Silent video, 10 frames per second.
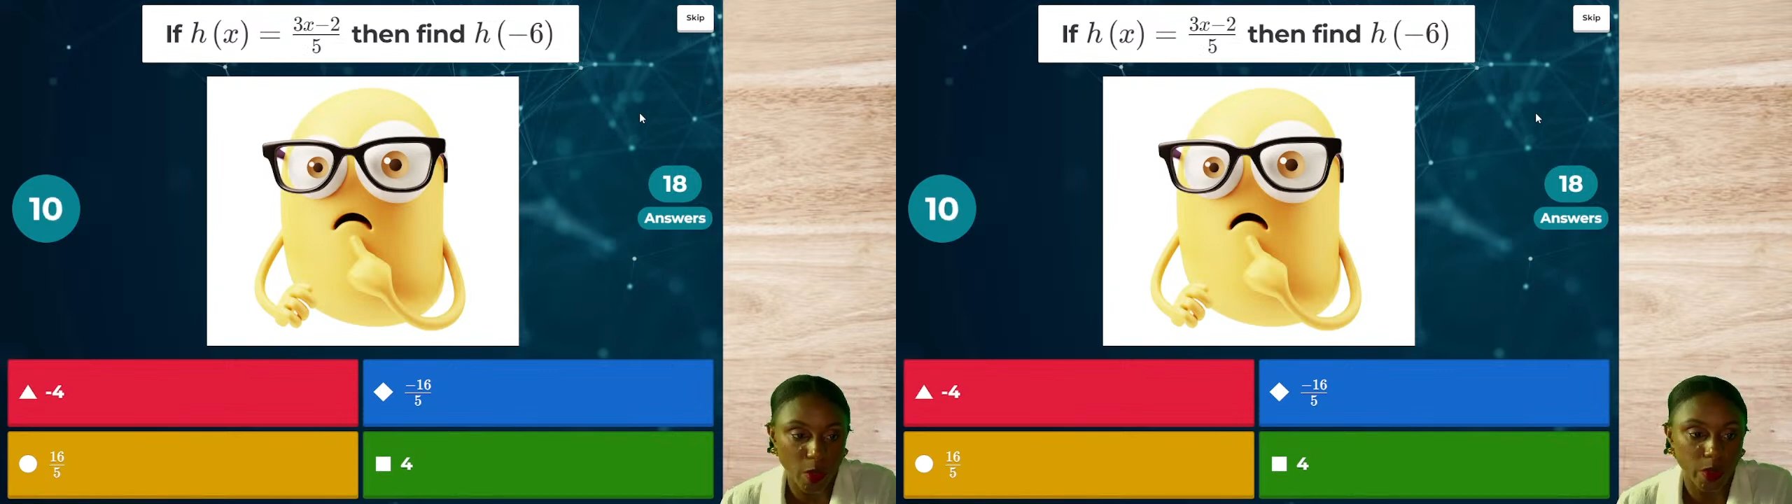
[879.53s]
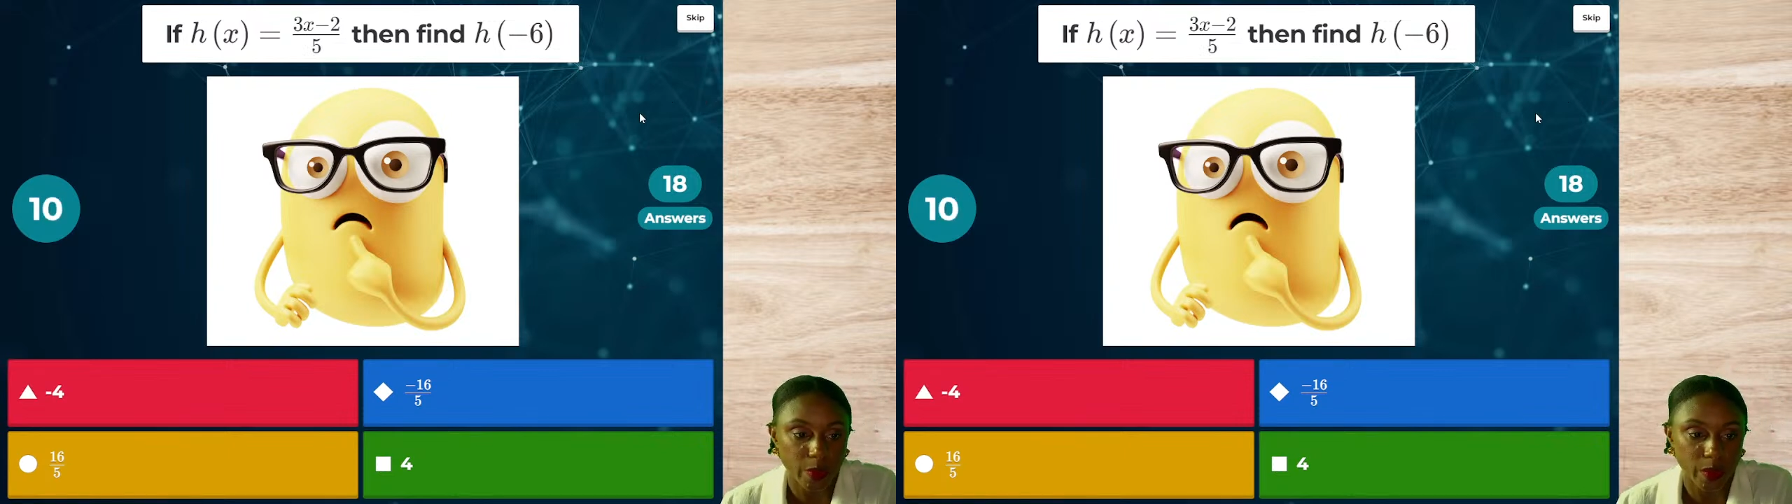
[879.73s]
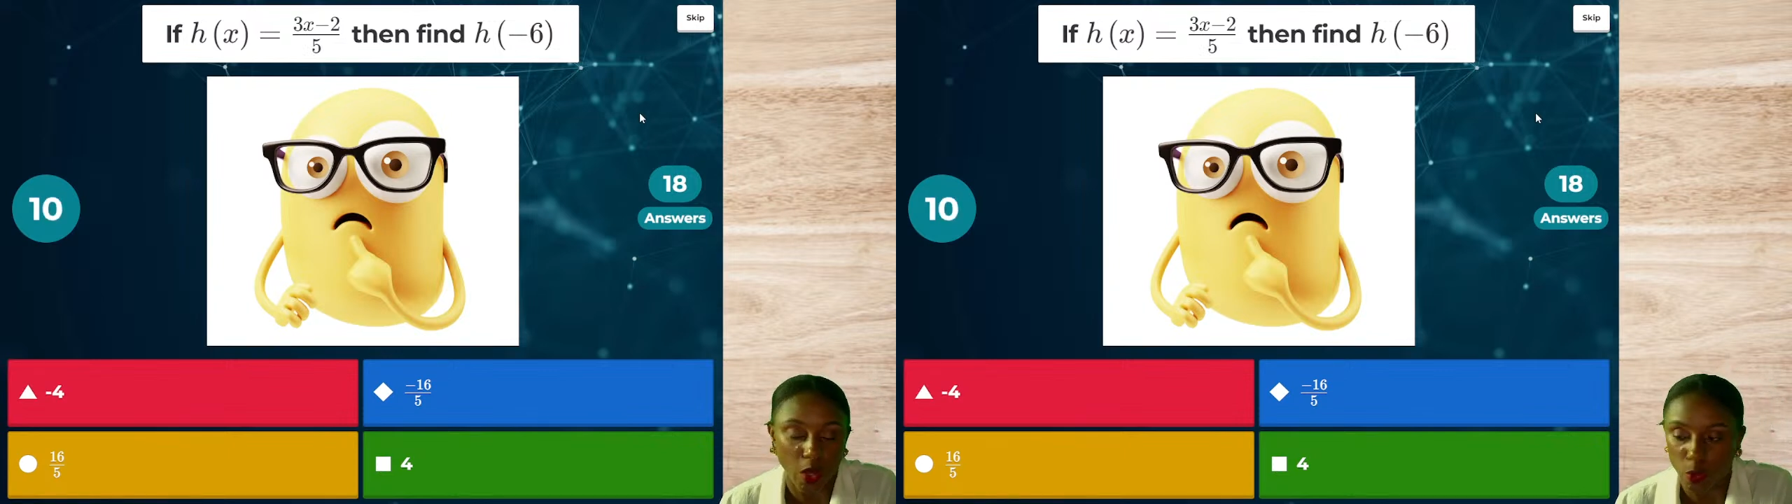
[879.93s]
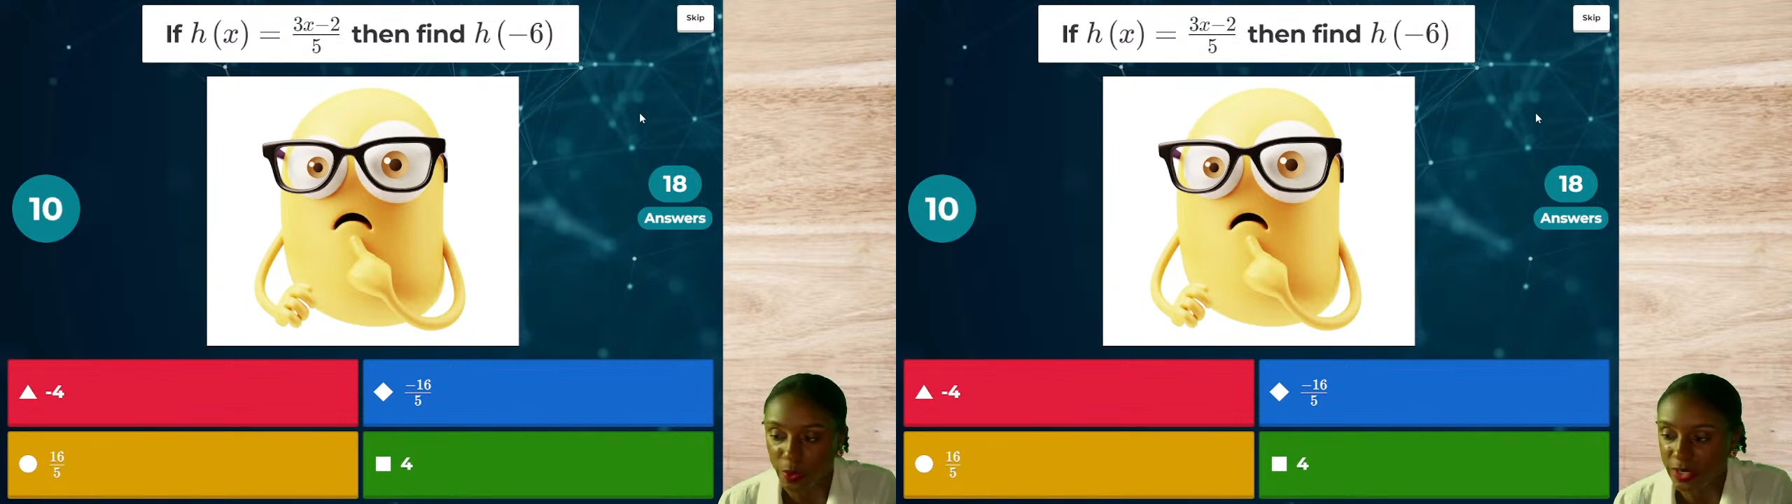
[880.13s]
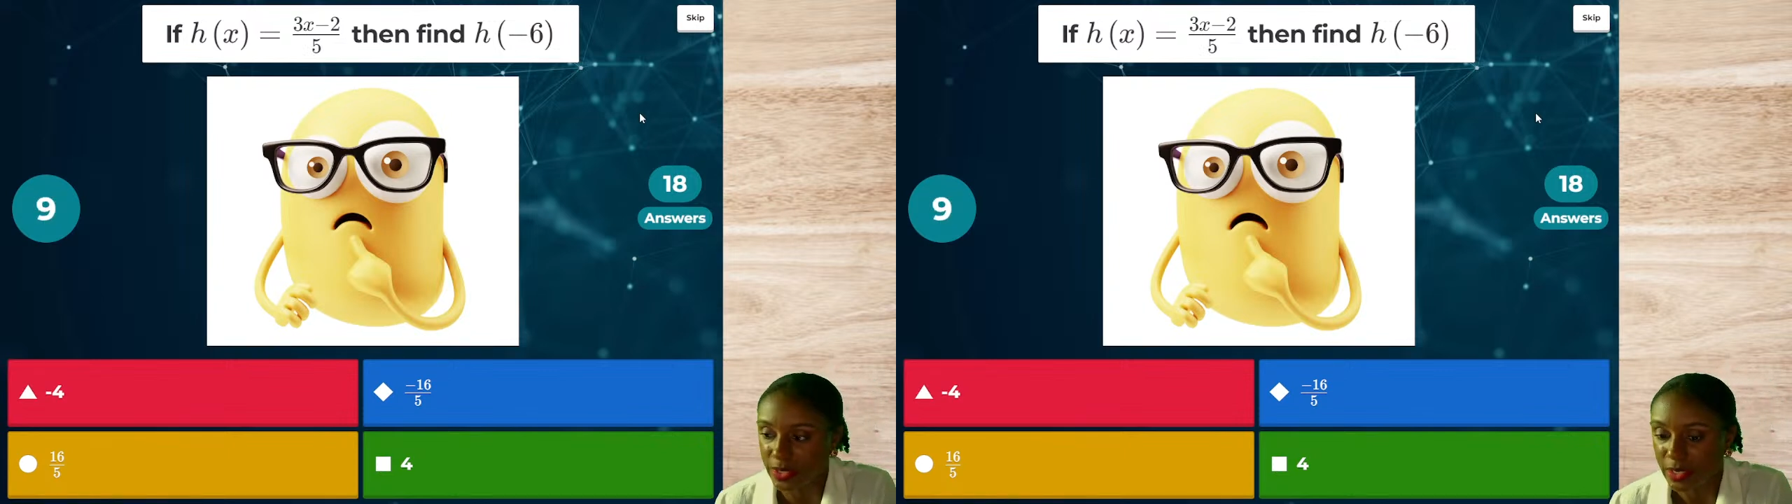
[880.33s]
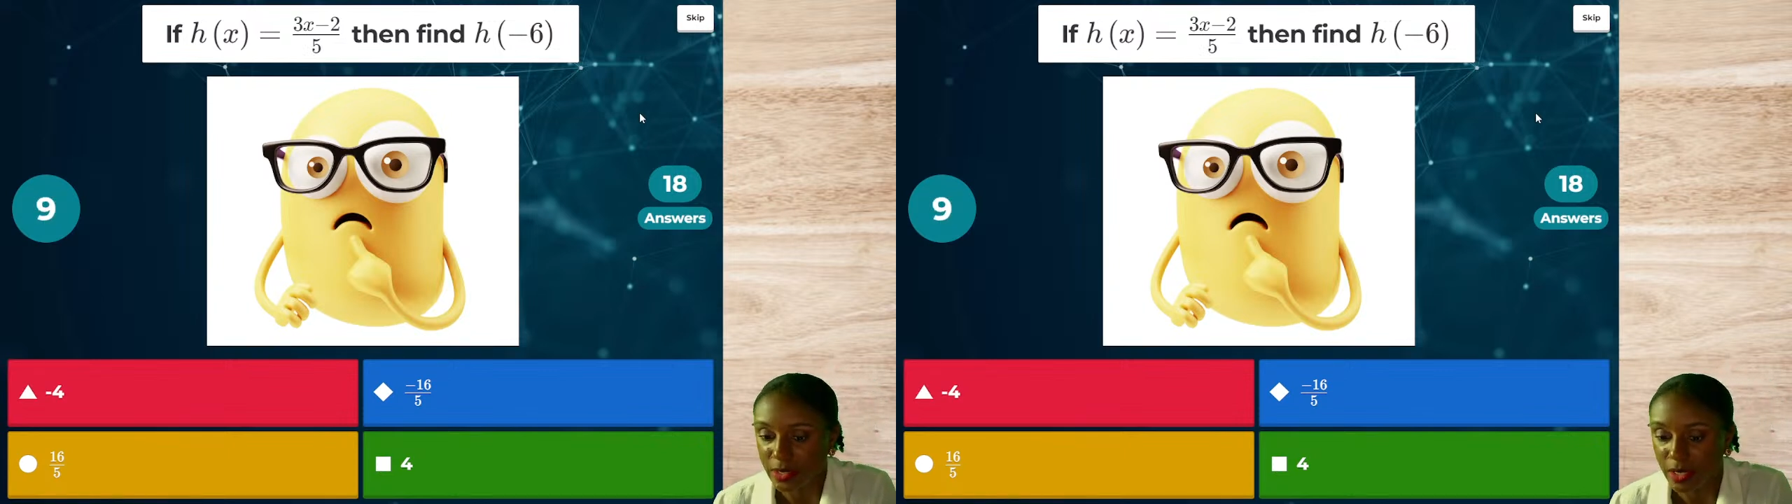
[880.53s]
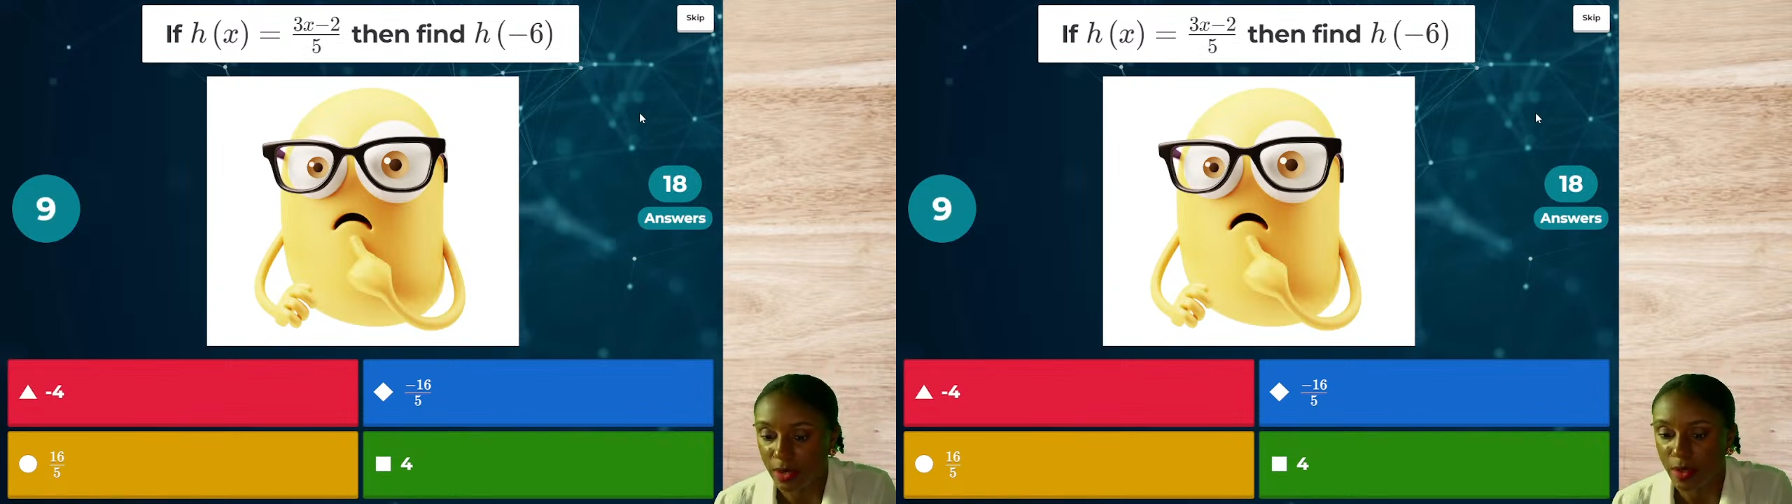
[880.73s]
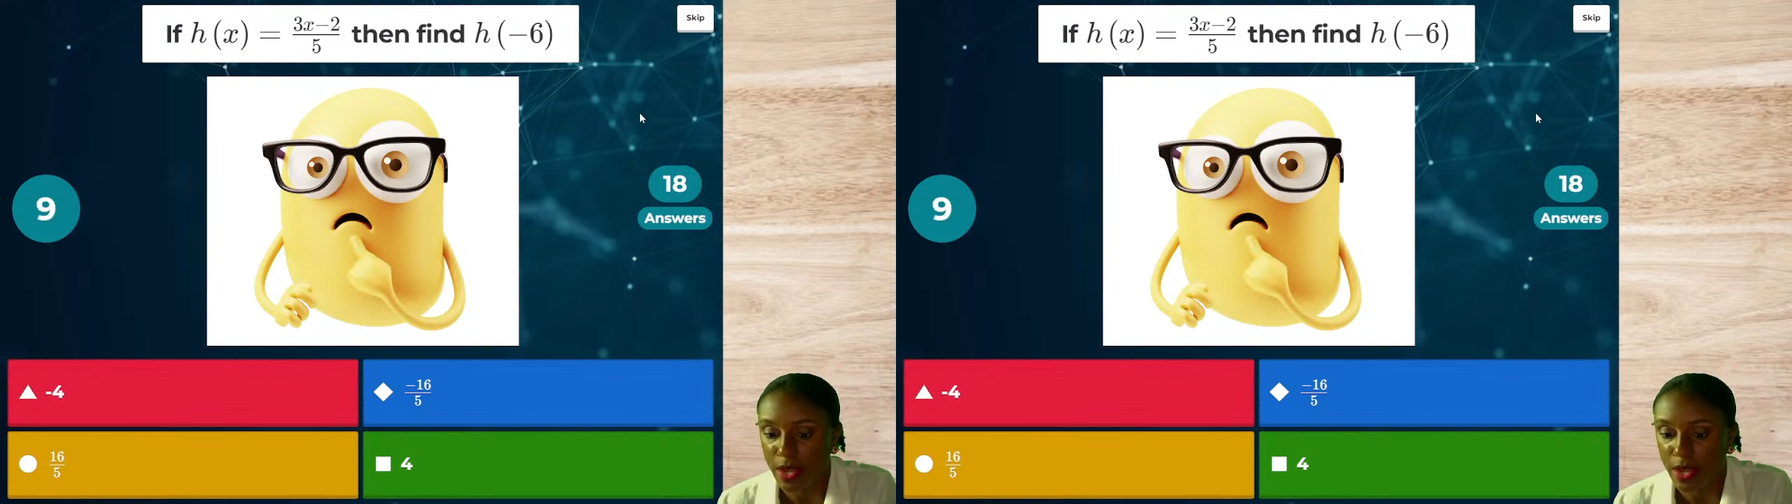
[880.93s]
we will always get a